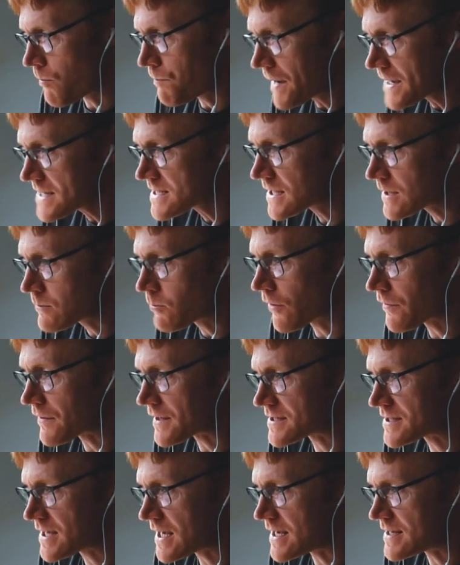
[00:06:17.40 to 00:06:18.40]
basically, what
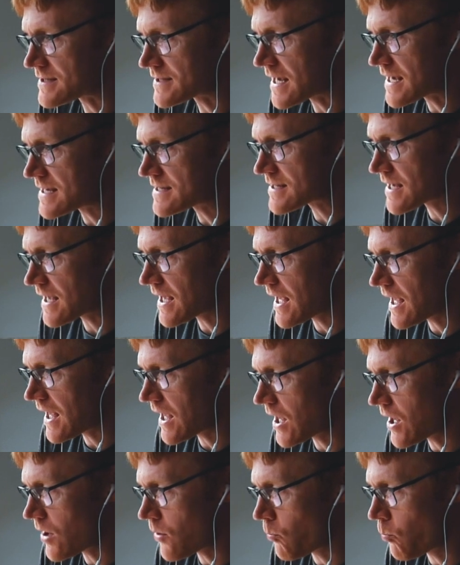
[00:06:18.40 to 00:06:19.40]
this is is
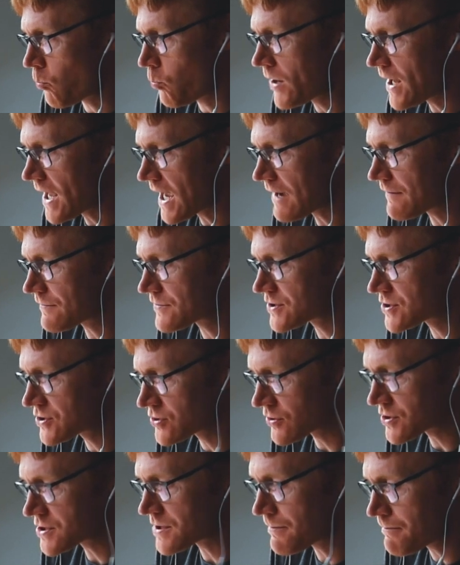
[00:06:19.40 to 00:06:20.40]
we have
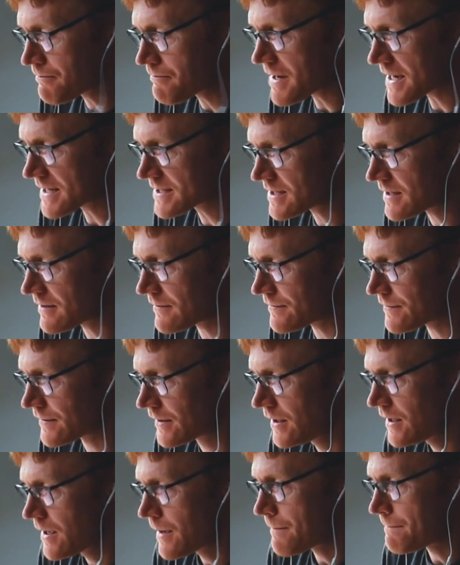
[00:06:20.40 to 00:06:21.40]
such a massive
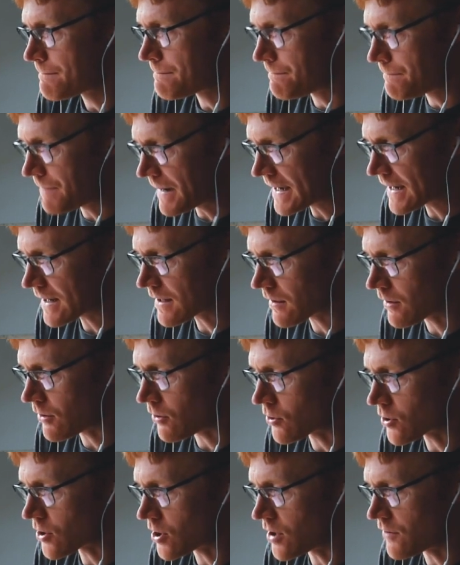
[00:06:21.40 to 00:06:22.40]

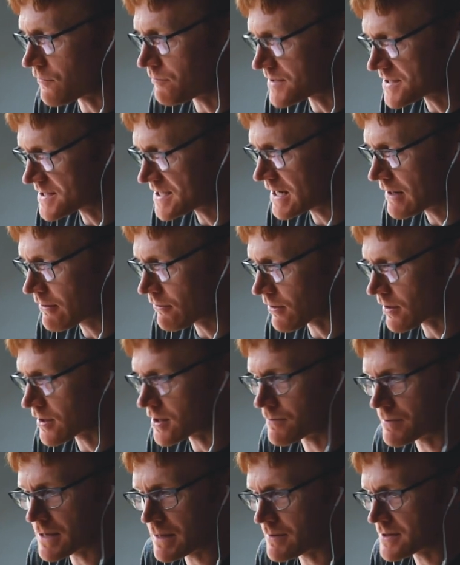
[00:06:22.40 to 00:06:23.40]
backlog of material in
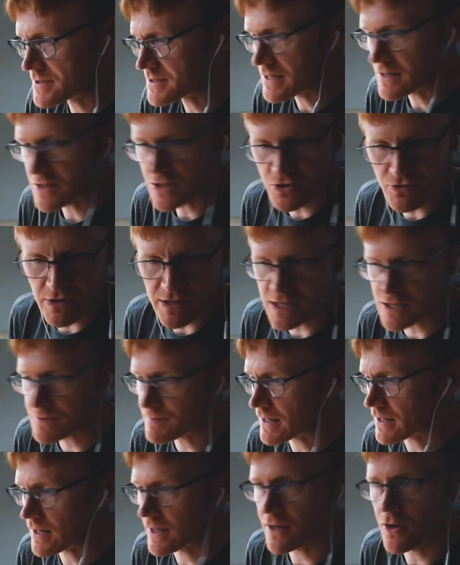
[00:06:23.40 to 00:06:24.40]
the BBC that stretches
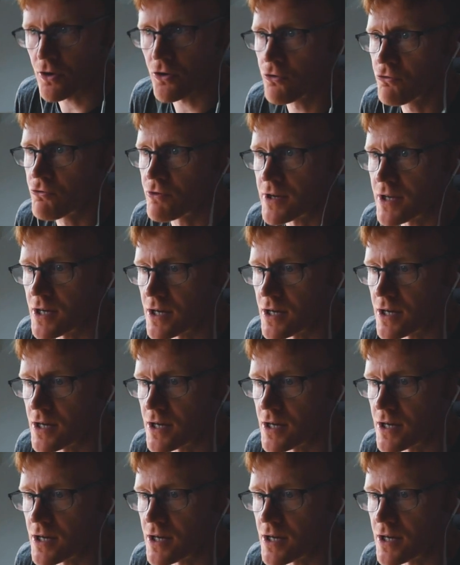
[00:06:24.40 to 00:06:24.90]
back like 100